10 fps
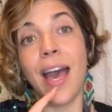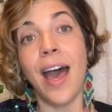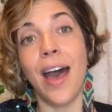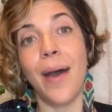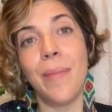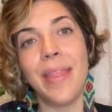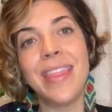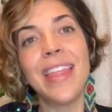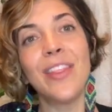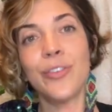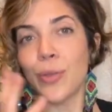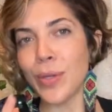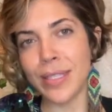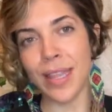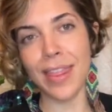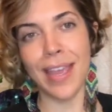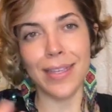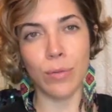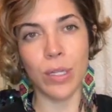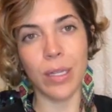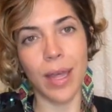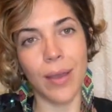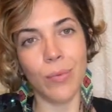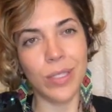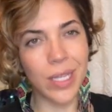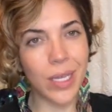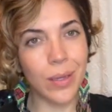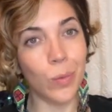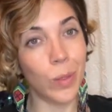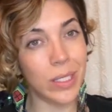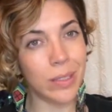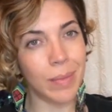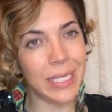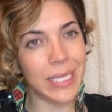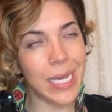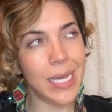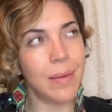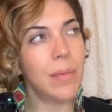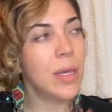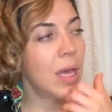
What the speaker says: Then there's always the things where you're like, was that a waste of my time?